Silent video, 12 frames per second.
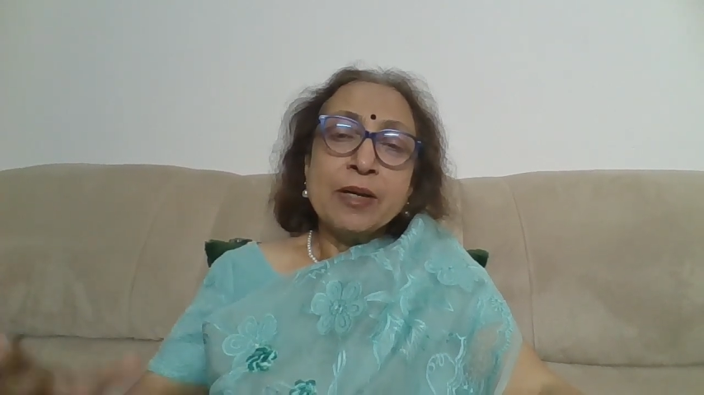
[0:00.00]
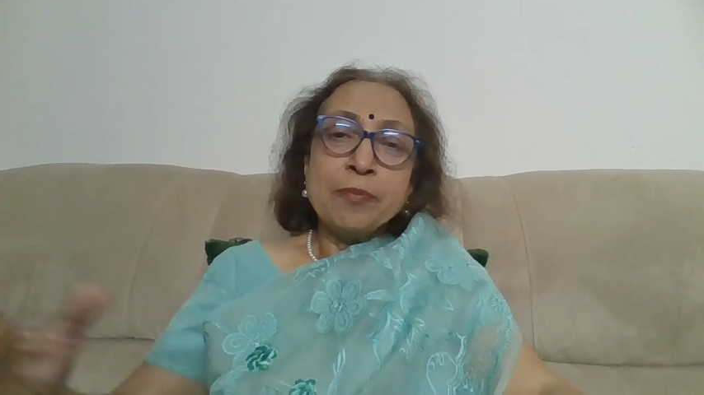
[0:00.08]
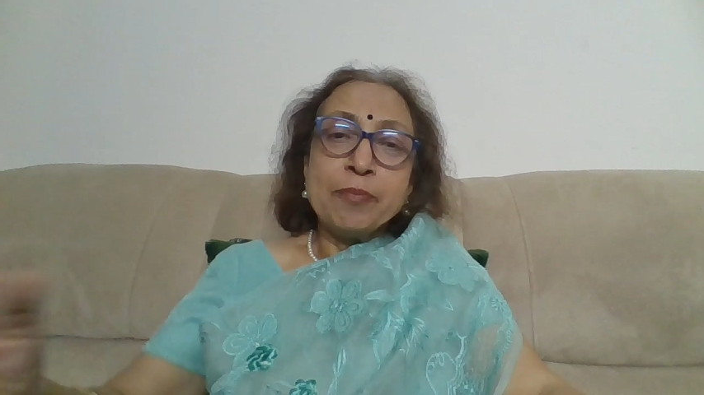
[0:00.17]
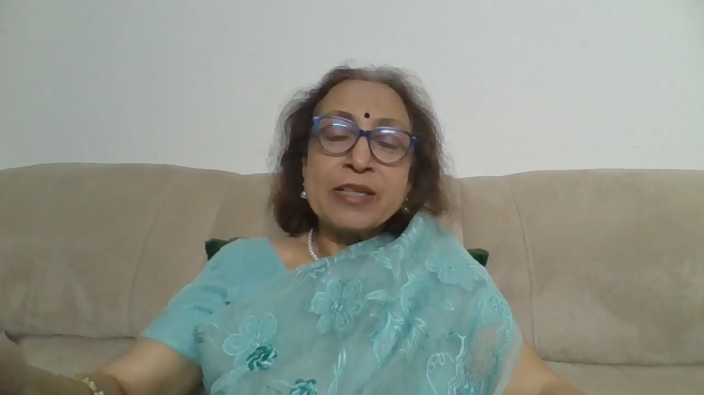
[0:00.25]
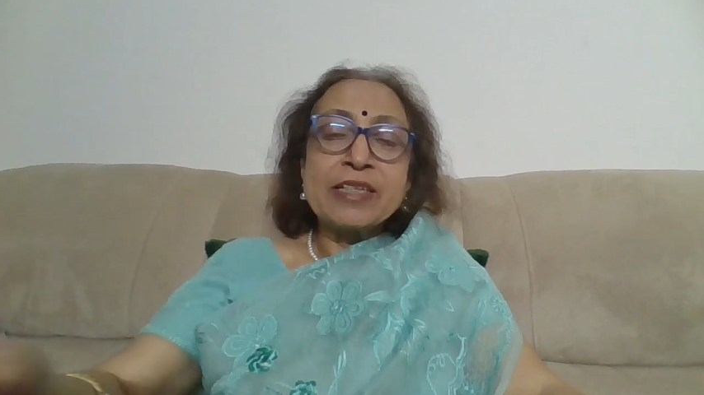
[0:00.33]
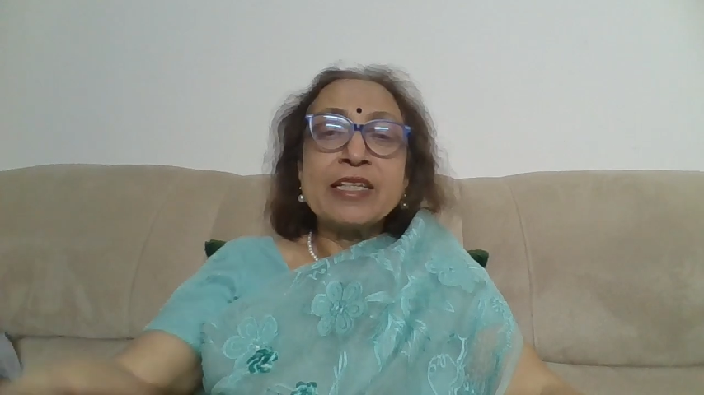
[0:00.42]

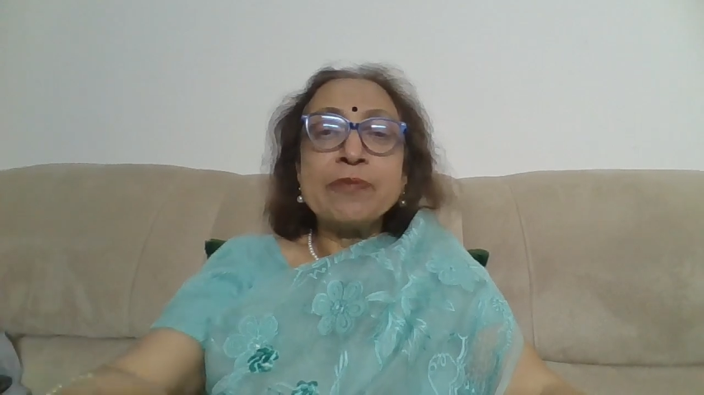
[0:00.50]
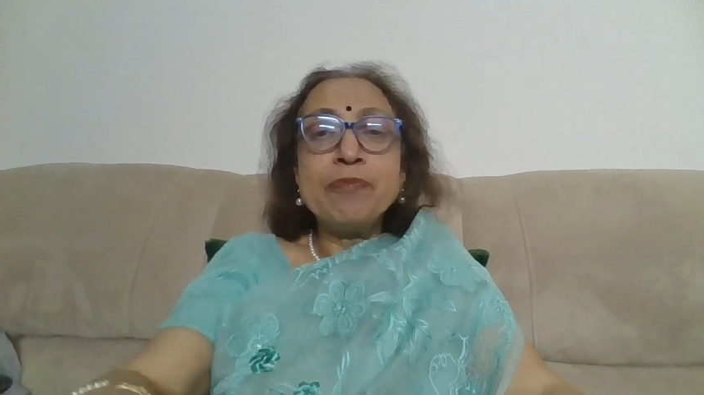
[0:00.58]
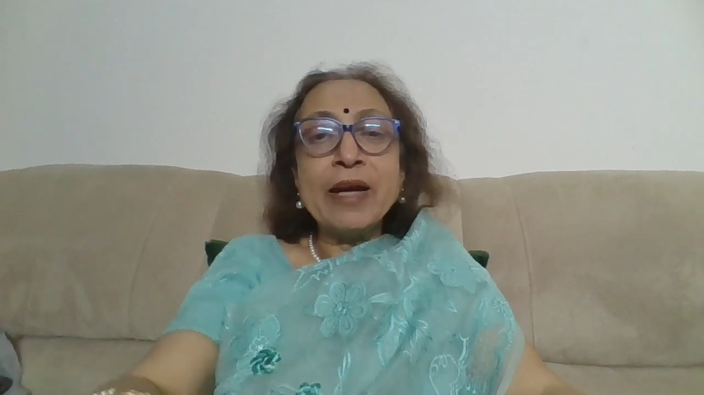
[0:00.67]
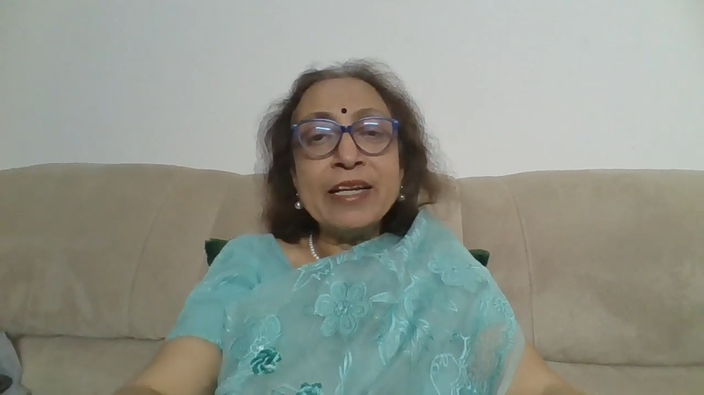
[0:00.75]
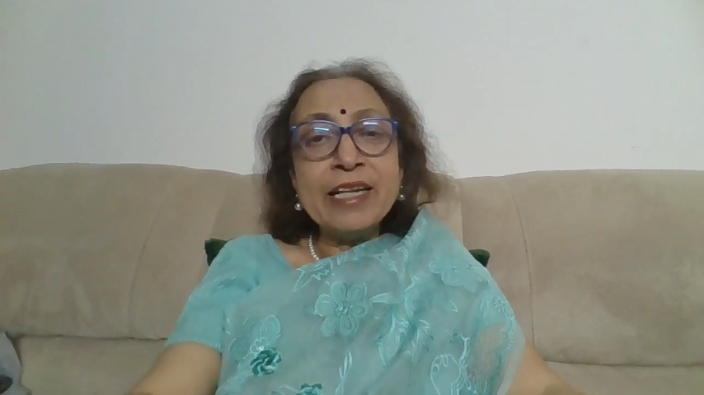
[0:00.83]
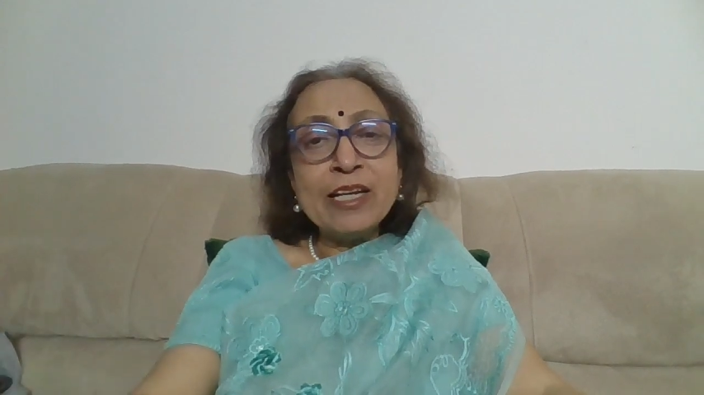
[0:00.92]
but
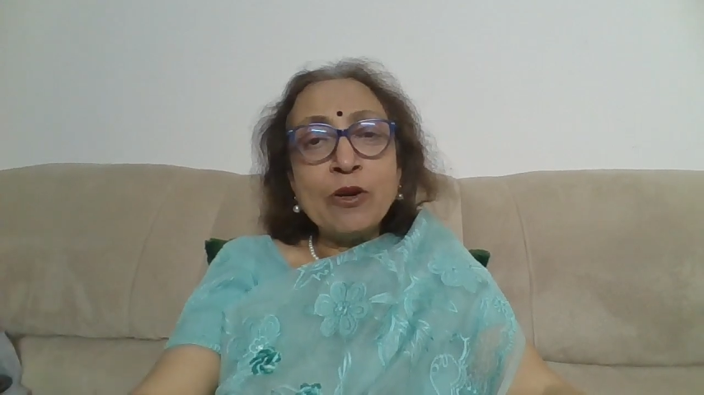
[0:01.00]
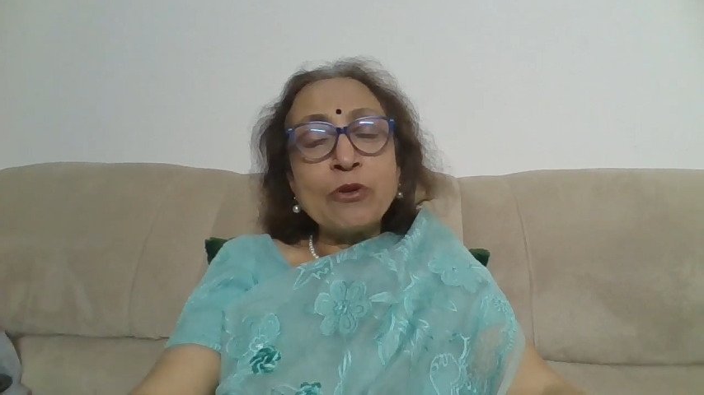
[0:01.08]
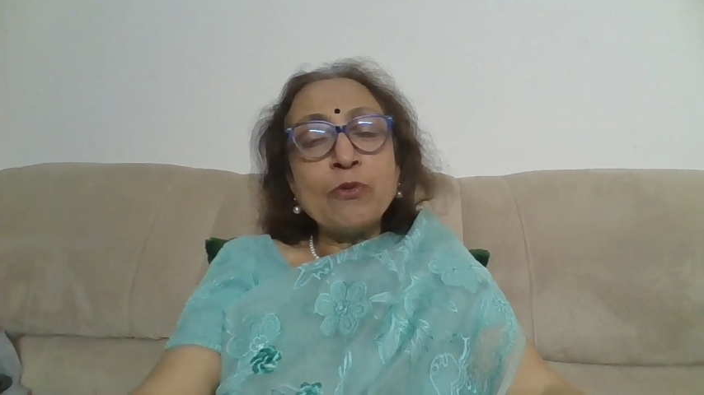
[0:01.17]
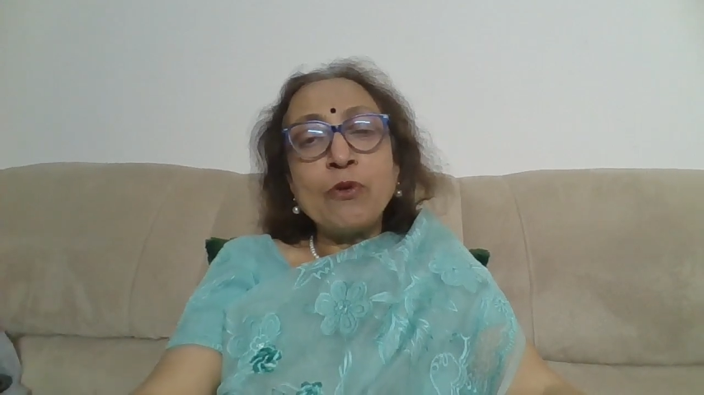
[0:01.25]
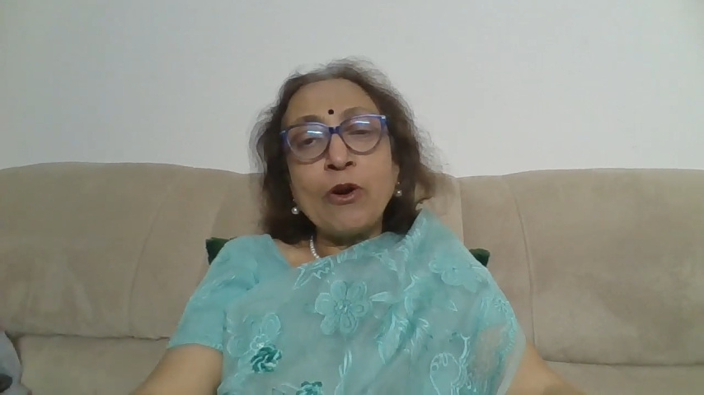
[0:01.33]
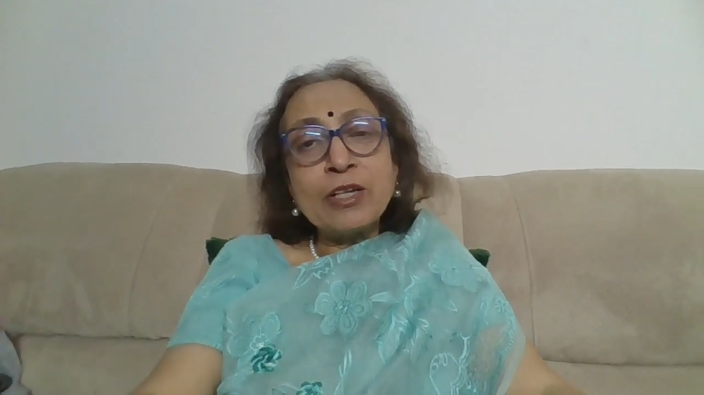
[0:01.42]
depending
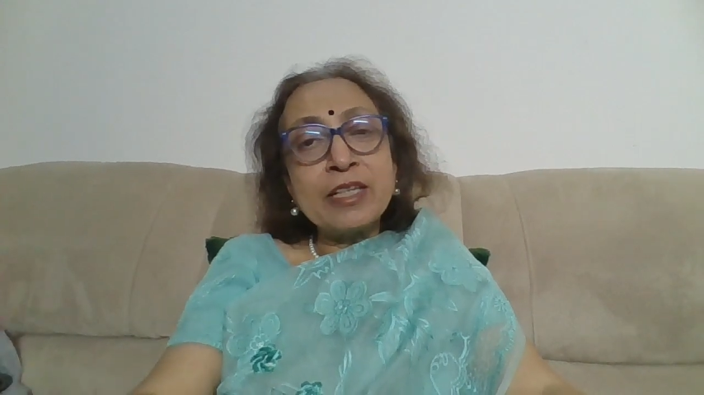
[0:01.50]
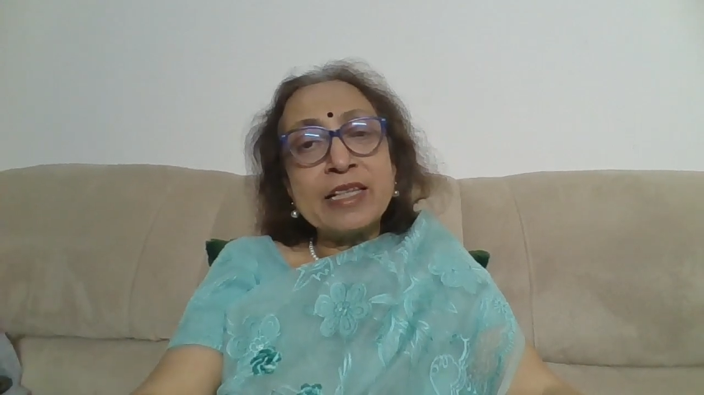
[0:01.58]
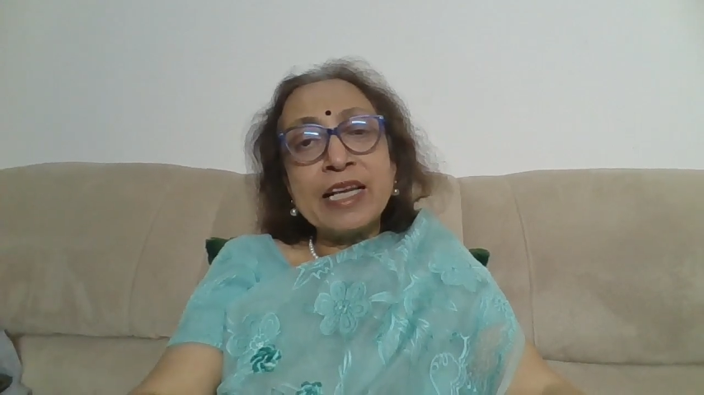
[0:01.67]
on what